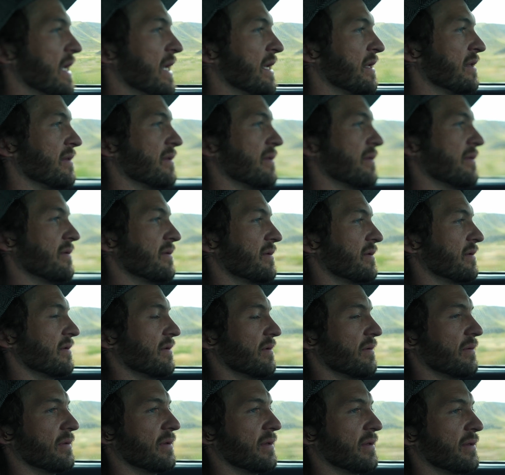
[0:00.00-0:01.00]
It's
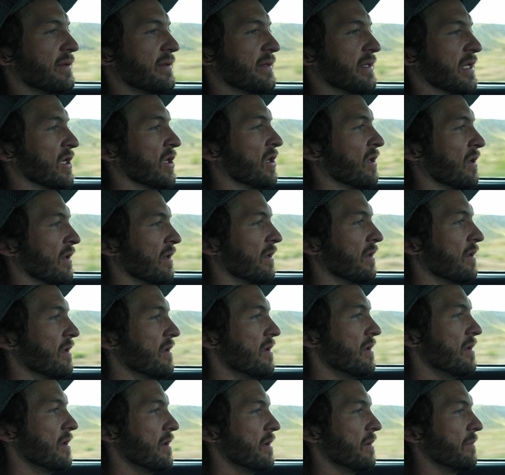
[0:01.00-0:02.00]
still
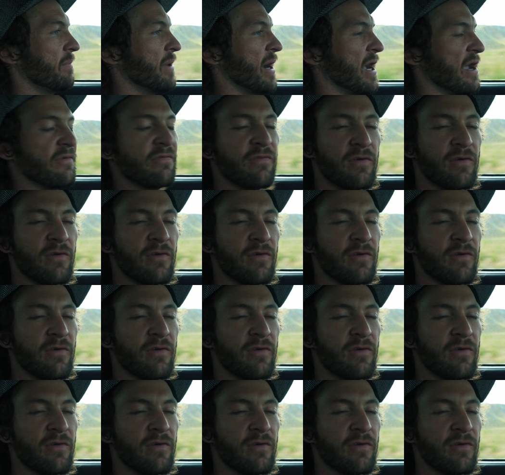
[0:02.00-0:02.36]
by